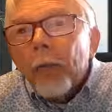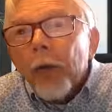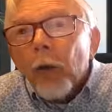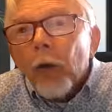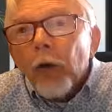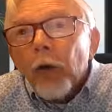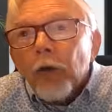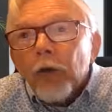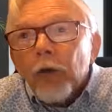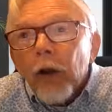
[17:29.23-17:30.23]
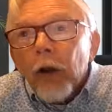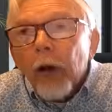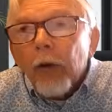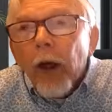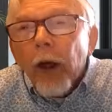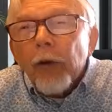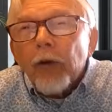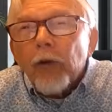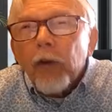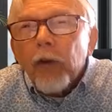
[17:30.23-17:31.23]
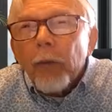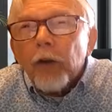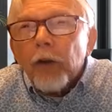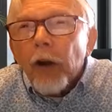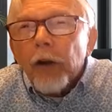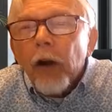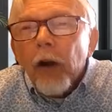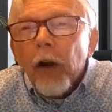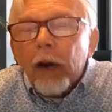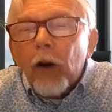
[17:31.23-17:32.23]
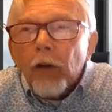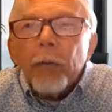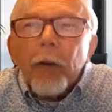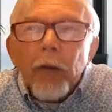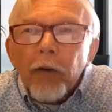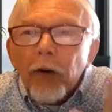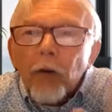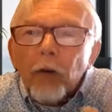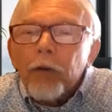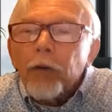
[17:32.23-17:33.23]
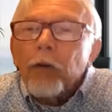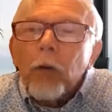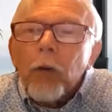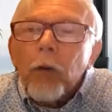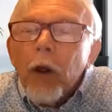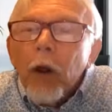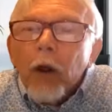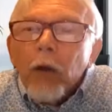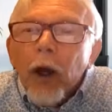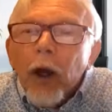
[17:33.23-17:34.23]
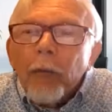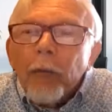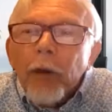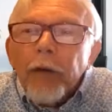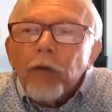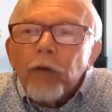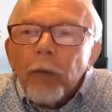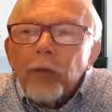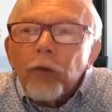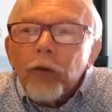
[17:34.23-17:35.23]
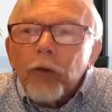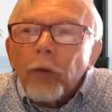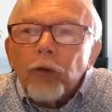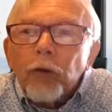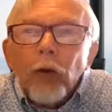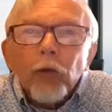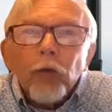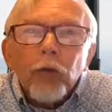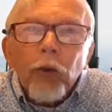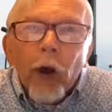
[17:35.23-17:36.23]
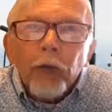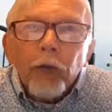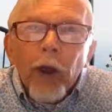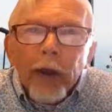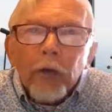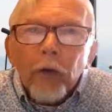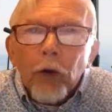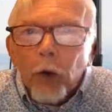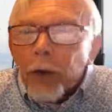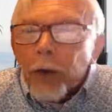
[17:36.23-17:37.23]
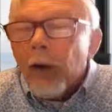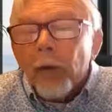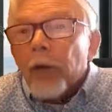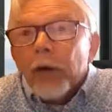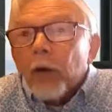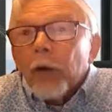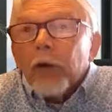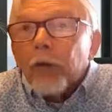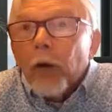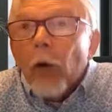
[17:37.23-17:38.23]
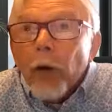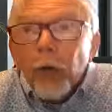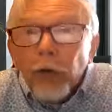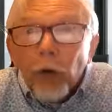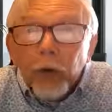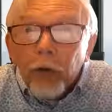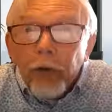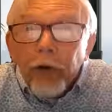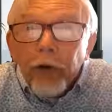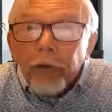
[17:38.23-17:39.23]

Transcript: But it wasn't, to some extent, that could have been very useful in the Jim Jones context too, except that there were almost no